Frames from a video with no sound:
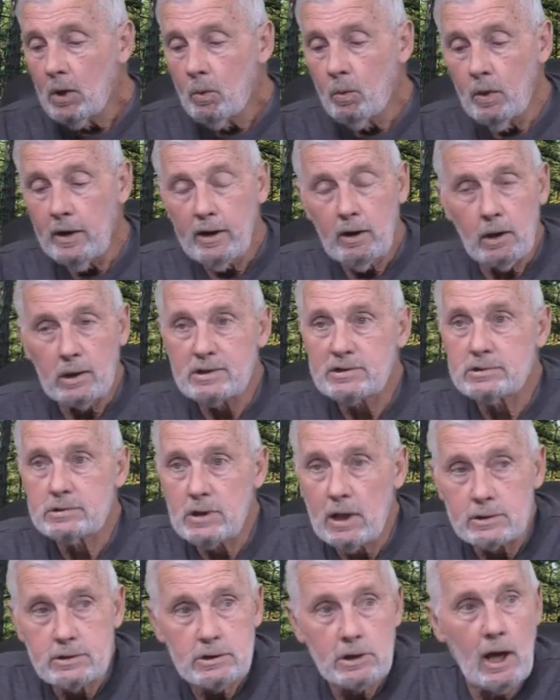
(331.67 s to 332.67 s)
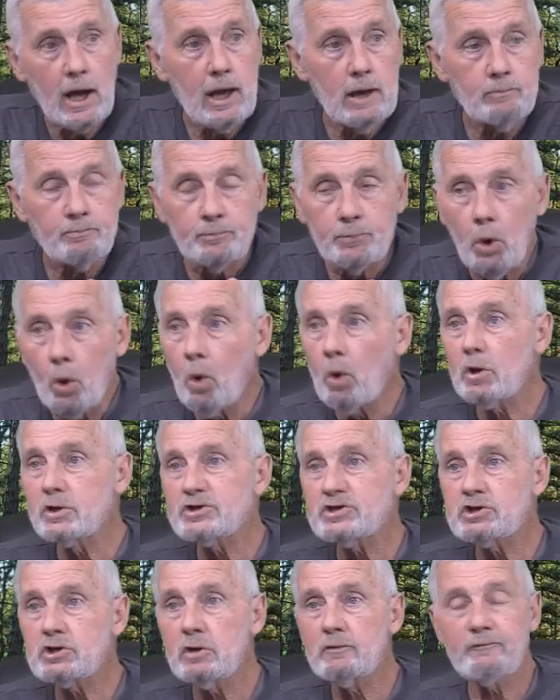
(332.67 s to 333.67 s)
We are such a poor
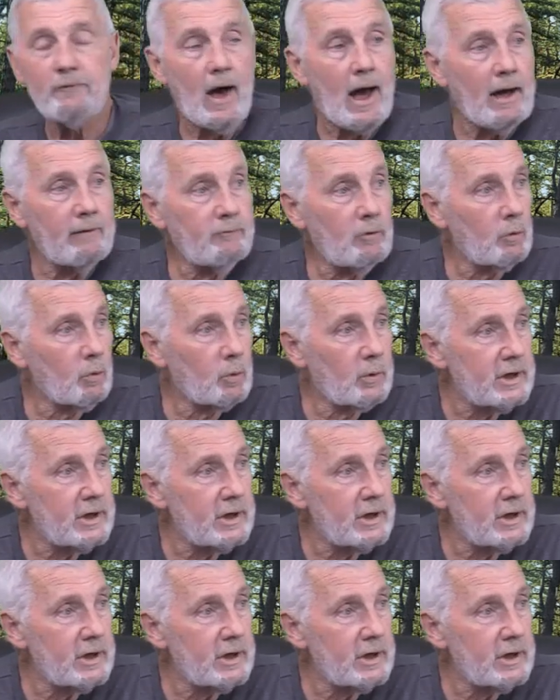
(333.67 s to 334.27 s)
survival